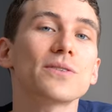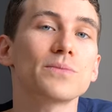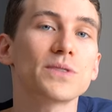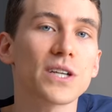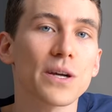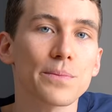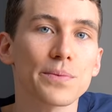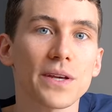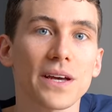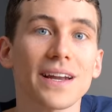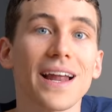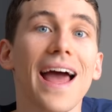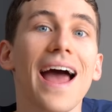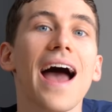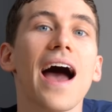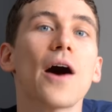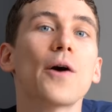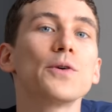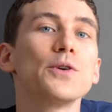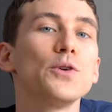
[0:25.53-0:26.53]
some tips on
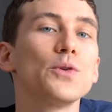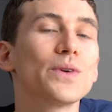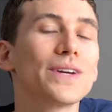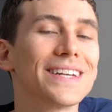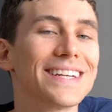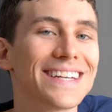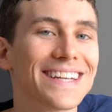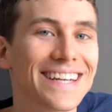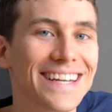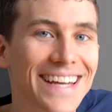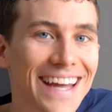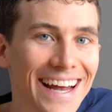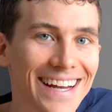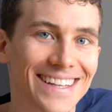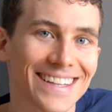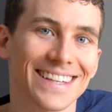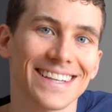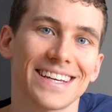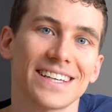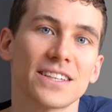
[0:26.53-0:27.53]
how you can
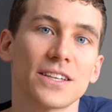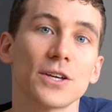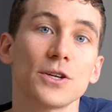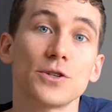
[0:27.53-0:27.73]
get this